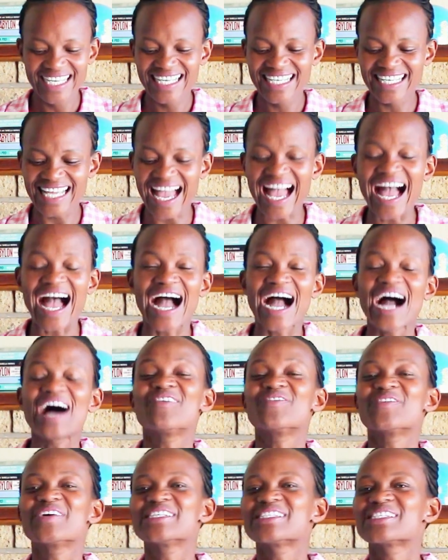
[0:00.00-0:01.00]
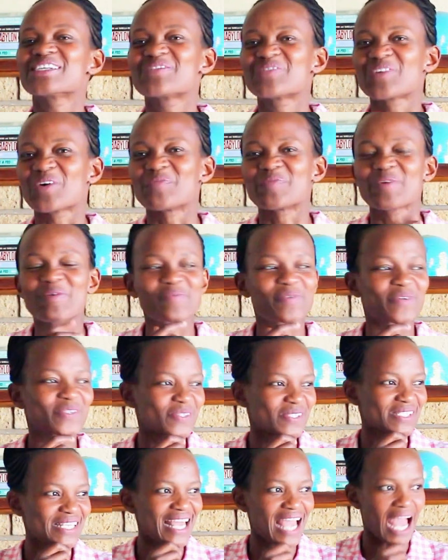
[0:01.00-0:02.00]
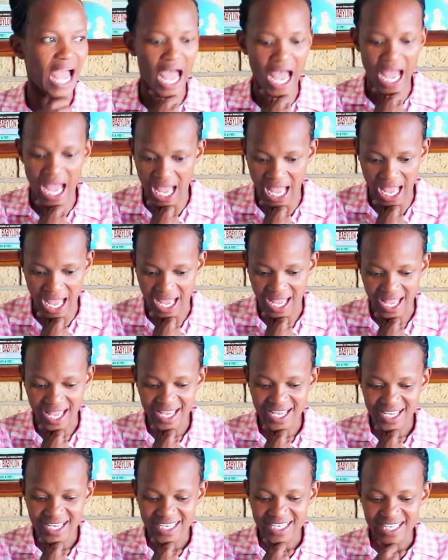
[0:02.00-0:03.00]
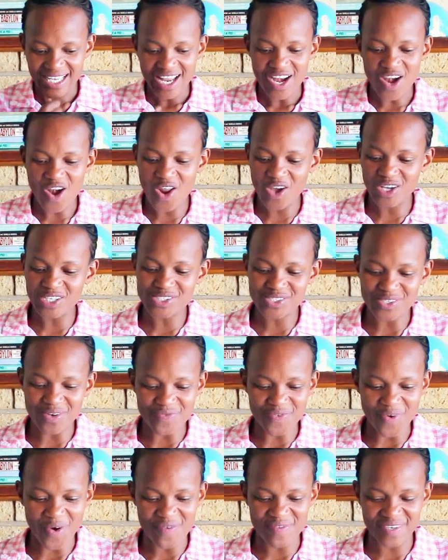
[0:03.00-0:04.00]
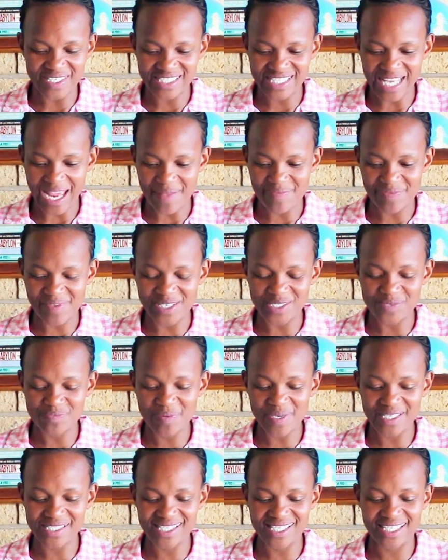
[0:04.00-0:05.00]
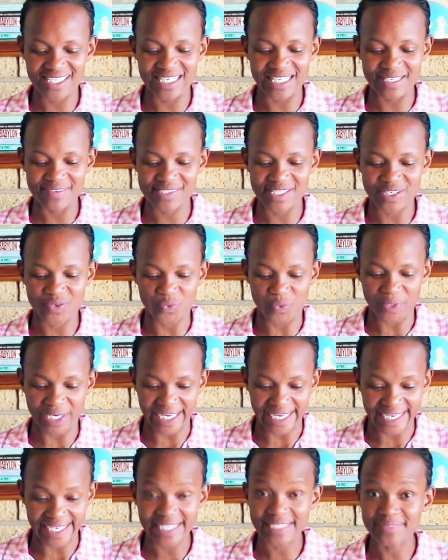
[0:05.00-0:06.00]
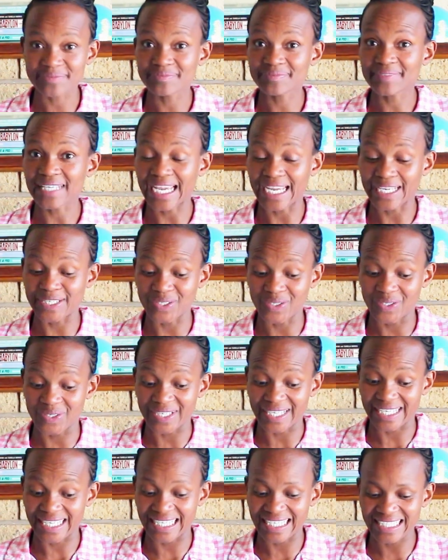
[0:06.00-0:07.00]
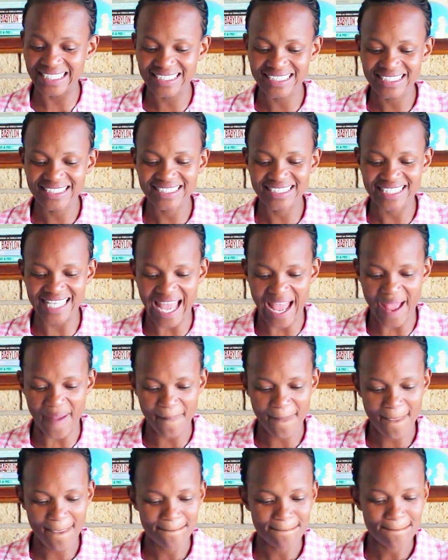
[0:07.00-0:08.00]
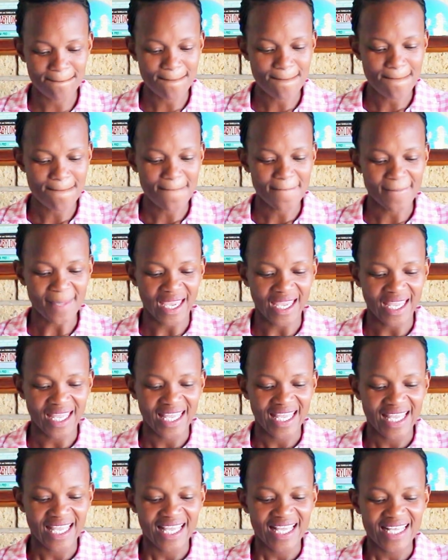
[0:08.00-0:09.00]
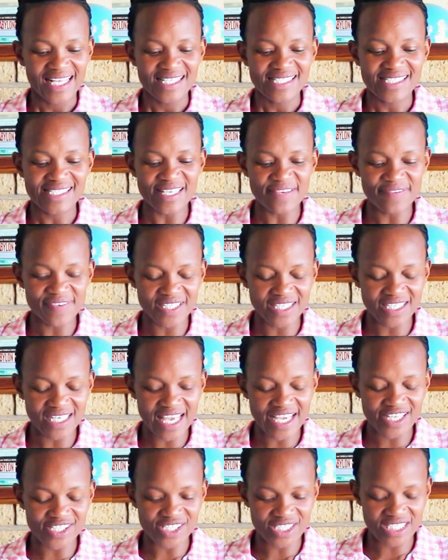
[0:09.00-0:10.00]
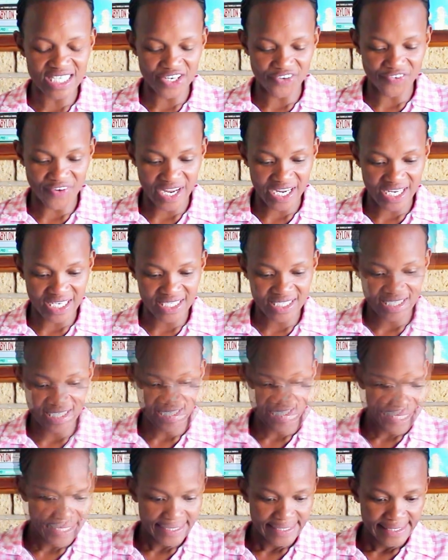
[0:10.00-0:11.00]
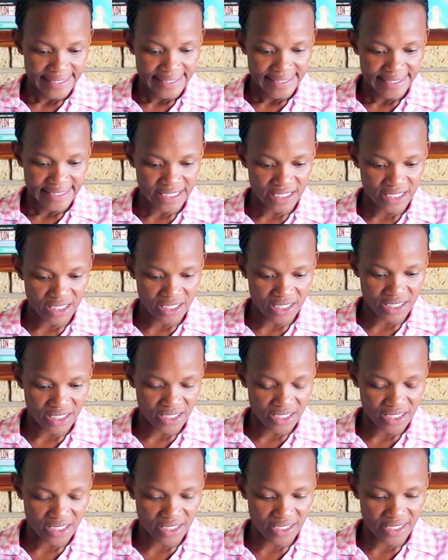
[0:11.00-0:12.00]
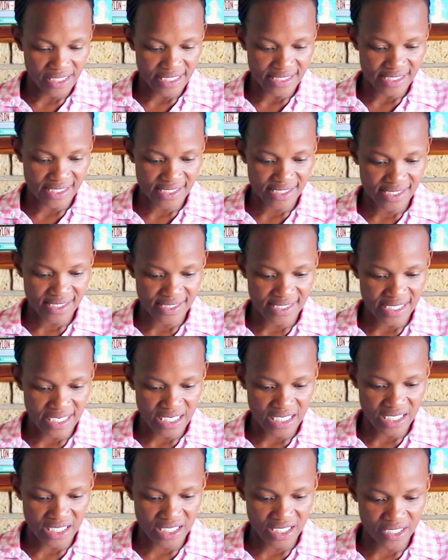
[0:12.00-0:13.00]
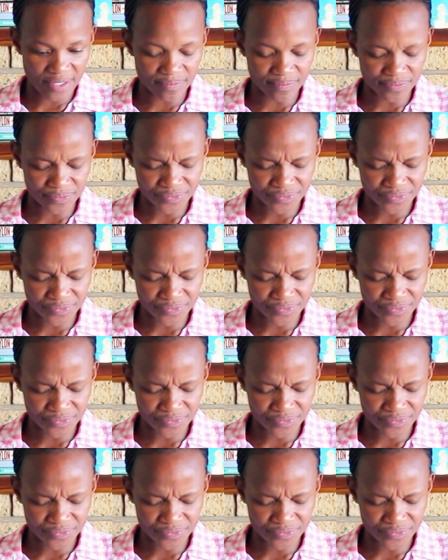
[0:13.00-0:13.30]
Yeah, I'm waiting for people to say, ah, a lot of overtime. This person lives at work. I know, hey? Yeah. Civil engineering. Let's see.